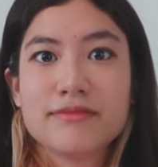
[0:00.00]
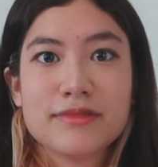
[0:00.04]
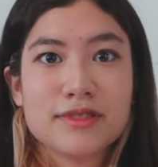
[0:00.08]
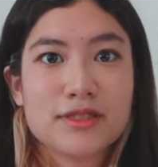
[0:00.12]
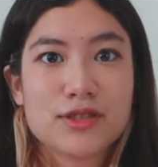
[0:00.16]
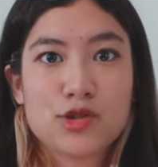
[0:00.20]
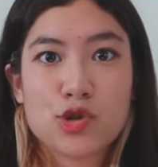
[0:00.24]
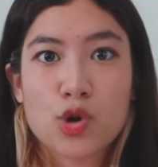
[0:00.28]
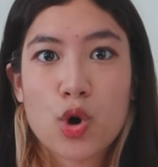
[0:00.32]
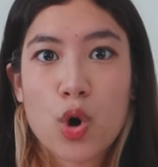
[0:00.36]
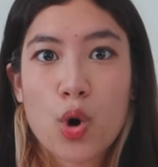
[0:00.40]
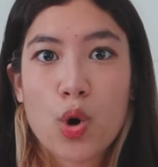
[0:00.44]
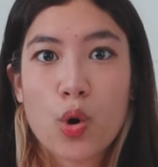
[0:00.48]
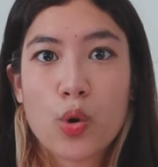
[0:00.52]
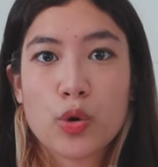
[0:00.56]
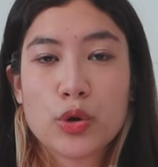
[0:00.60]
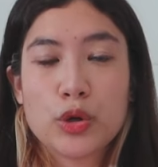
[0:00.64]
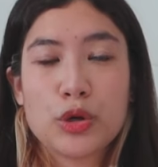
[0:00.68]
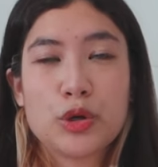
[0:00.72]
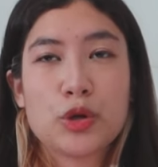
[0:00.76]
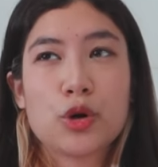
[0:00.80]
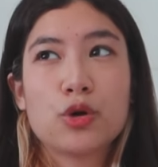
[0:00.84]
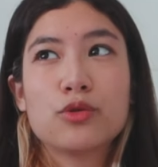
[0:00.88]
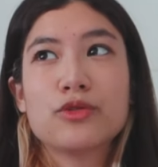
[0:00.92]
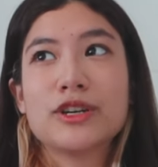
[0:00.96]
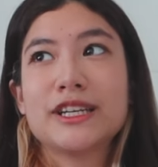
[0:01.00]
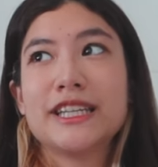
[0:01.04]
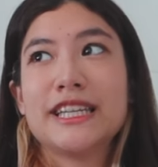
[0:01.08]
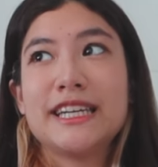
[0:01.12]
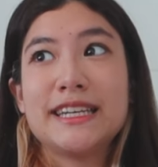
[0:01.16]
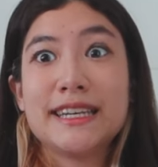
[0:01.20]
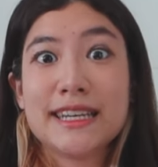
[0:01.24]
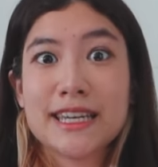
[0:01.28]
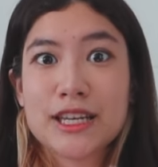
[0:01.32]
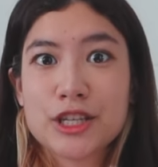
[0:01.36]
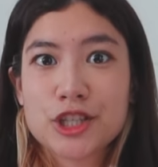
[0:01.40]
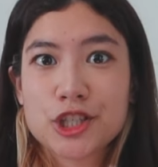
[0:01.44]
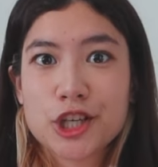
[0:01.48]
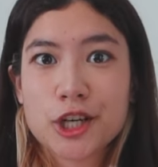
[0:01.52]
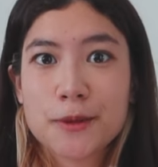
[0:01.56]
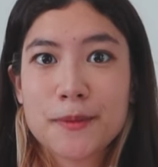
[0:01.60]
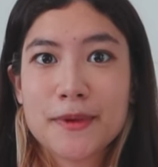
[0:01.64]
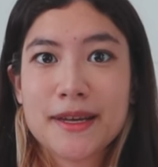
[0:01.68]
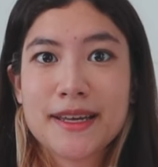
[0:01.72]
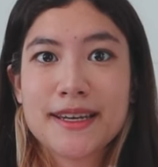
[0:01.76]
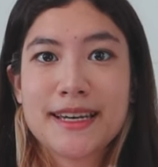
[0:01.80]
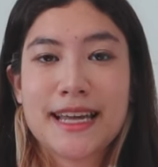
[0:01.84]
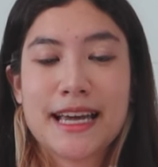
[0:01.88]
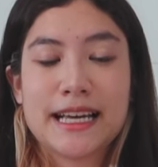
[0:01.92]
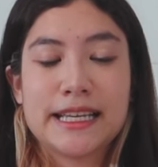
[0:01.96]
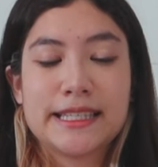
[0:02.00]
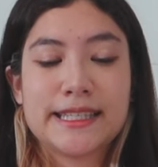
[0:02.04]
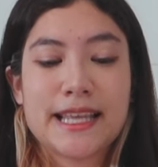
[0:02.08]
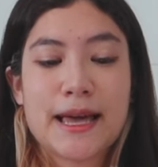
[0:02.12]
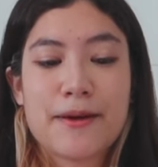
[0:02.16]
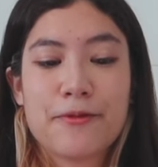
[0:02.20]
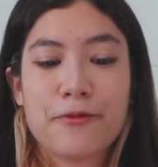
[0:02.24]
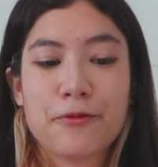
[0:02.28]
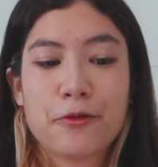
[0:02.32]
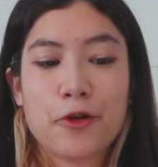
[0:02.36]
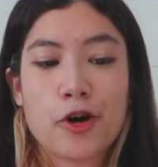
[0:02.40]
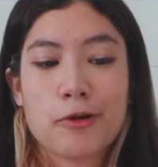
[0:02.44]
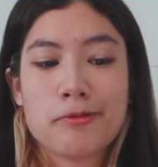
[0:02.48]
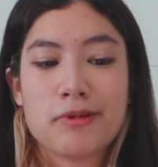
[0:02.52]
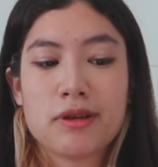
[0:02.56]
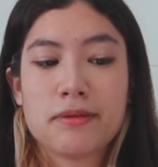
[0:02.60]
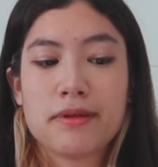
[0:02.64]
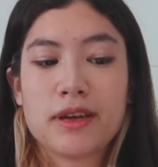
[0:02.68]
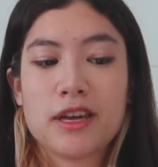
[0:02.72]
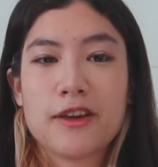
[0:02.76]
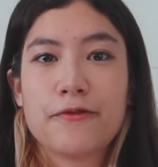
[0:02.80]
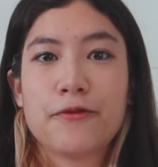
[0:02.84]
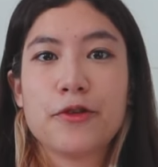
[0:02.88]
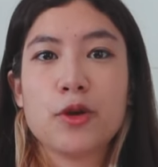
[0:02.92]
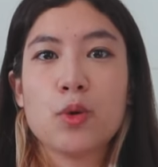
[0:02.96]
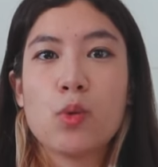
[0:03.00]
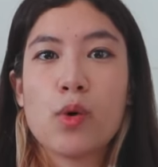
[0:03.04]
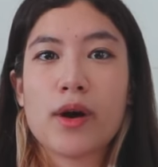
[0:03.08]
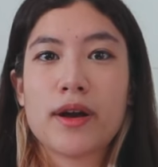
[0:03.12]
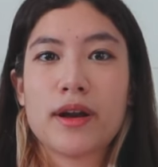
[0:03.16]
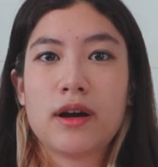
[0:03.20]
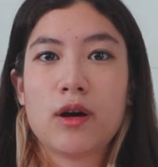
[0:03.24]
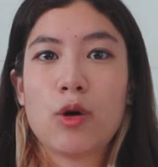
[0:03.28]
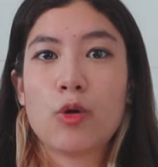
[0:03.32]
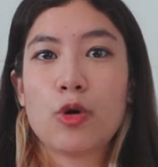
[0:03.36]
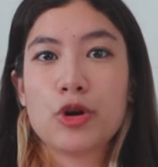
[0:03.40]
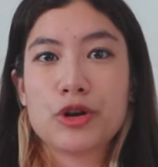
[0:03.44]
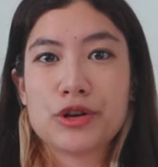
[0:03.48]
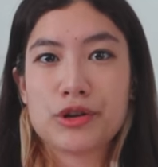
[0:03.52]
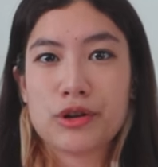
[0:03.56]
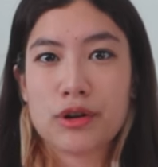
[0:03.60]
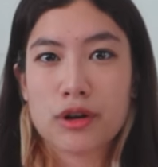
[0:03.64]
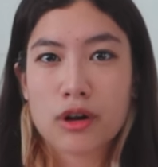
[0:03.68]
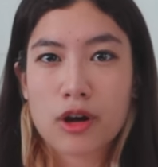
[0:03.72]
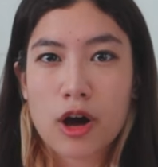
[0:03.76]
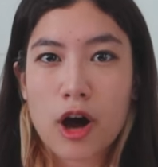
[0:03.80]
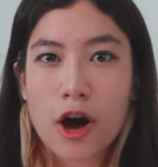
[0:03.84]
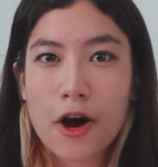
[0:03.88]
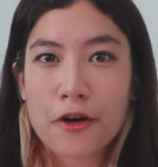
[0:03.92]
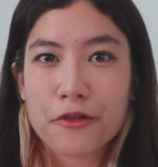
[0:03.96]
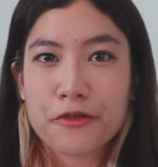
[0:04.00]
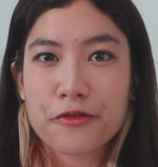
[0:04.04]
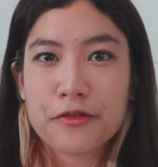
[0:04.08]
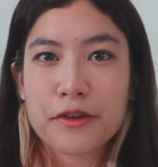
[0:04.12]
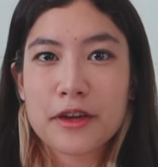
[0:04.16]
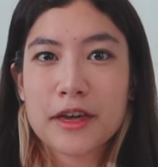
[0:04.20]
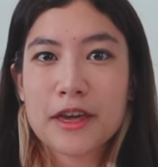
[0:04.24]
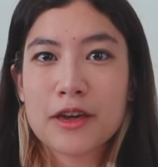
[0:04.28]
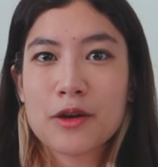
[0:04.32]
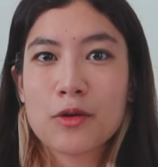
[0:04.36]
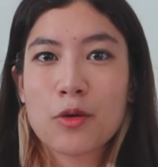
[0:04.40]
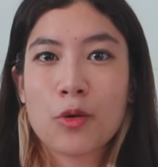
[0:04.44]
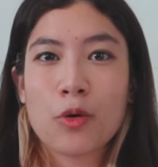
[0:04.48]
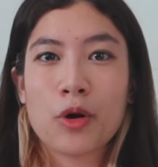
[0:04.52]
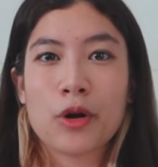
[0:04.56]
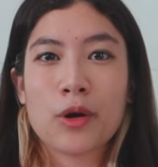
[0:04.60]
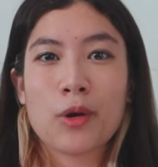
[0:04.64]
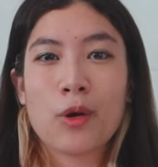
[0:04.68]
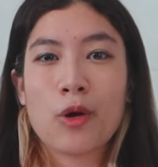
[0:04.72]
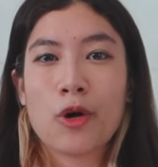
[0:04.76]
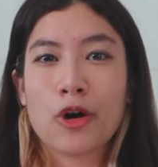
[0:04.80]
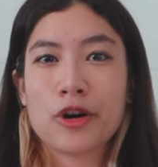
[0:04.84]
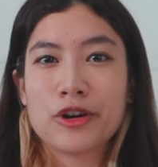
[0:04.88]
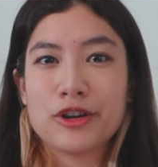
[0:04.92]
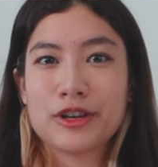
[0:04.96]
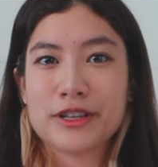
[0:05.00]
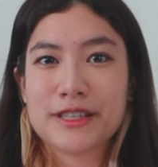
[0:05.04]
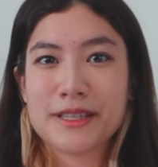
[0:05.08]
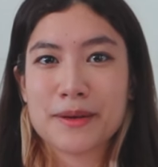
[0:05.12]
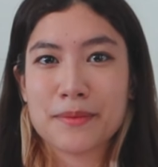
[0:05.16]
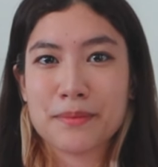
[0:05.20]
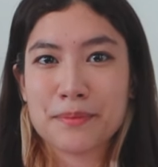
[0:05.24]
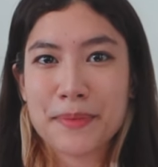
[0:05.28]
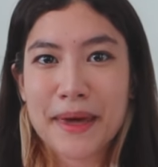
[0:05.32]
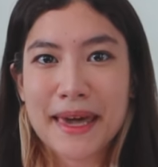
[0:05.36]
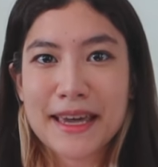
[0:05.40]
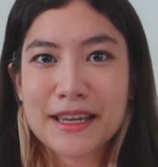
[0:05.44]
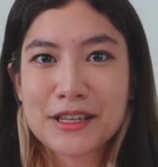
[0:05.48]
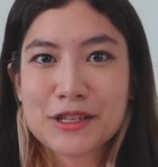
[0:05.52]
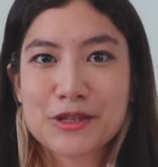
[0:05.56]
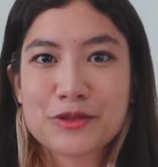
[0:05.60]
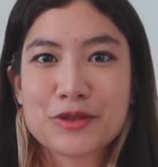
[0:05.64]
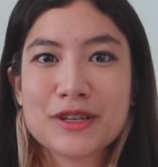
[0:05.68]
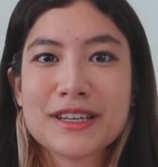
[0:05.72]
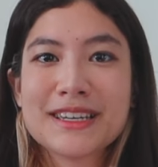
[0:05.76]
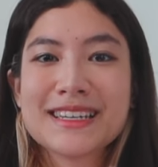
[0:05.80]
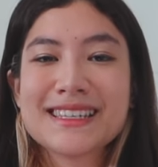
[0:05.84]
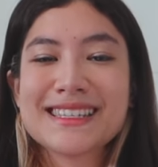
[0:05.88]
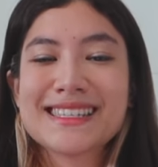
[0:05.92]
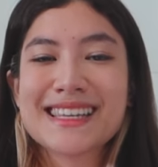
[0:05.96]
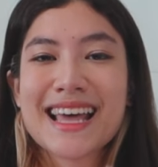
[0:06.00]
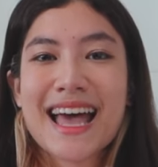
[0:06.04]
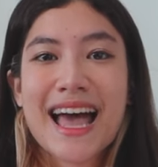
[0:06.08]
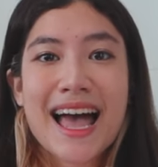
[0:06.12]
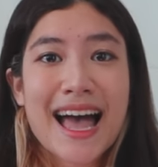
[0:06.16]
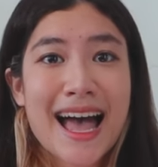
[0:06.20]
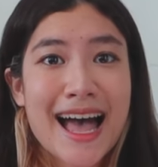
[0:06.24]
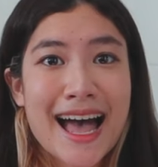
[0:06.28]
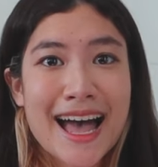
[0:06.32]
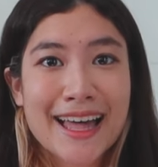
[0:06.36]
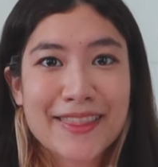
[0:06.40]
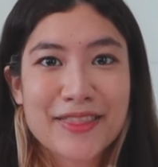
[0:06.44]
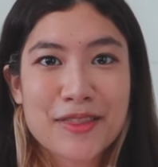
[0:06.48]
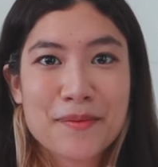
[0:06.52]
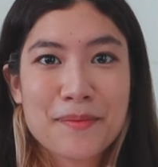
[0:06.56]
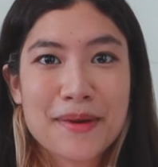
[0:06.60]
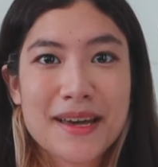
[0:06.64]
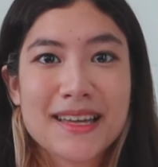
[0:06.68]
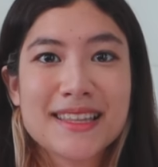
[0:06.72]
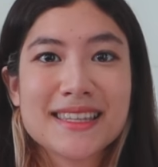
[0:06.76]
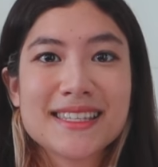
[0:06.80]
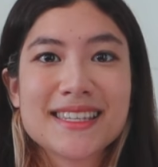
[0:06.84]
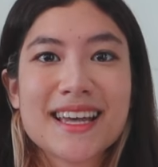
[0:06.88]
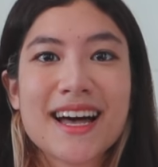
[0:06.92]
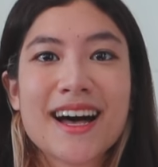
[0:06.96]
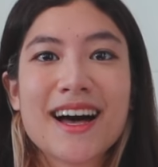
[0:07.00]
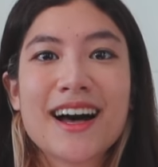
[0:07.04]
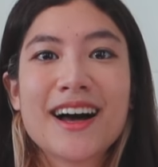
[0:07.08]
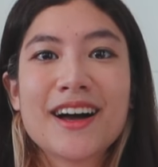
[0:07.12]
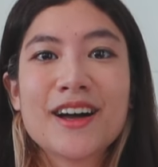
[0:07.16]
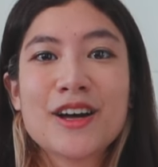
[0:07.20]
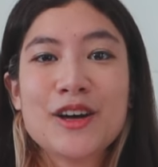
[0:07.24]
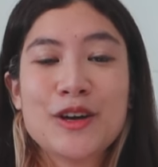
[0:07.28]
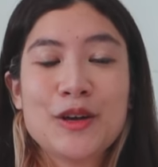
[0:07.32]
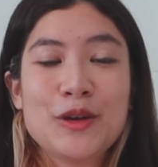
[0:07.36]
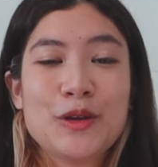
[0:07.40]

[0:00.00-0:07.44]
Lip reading: So you don't really need German except for maybe if you want to order a coffee or order some pastries at the Mensa.